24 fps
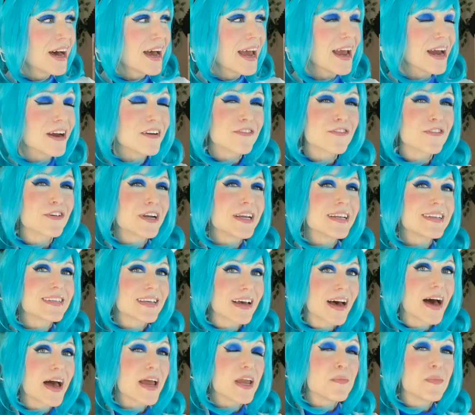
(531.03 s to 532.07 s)
Every
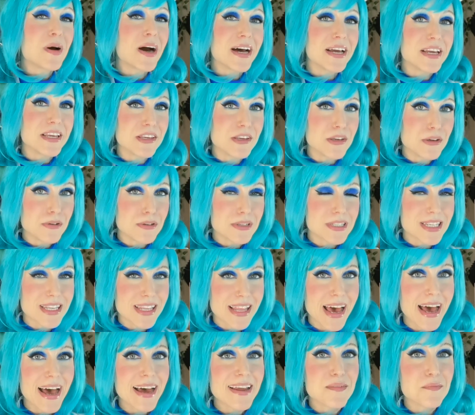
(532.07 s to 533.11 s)
time I used
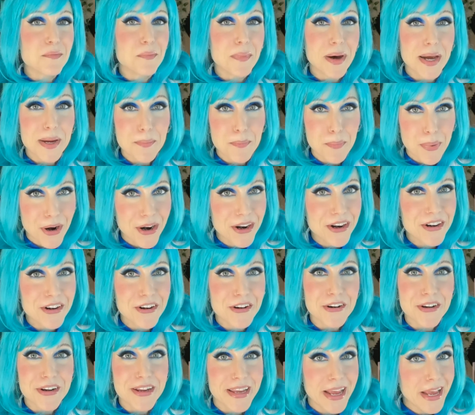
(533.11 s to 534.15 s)
that, my
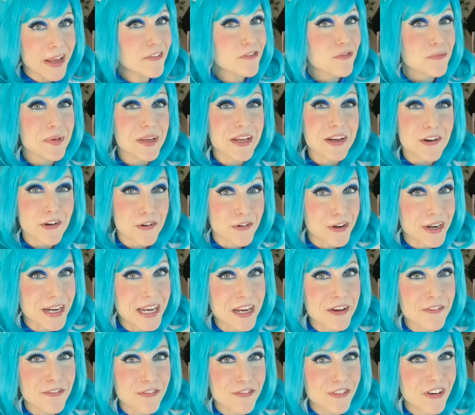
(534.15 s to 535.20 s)
partner gave me
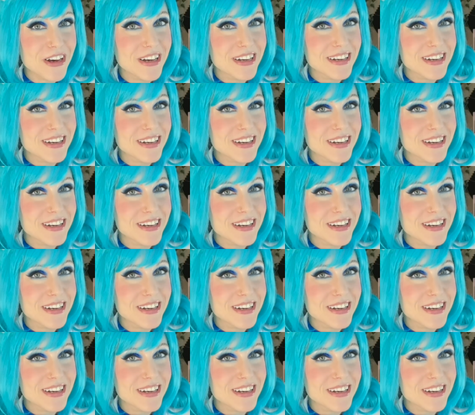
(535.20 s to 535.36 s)
grief.